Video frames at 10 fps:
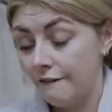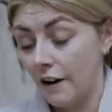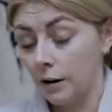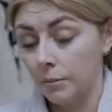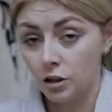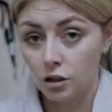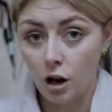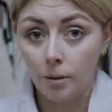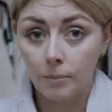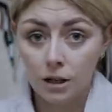Very much
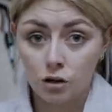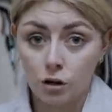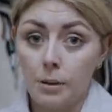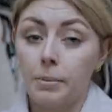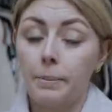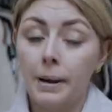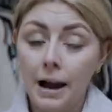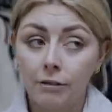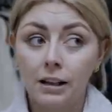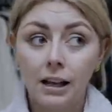not up my street, but
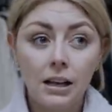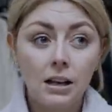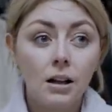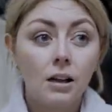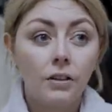apparently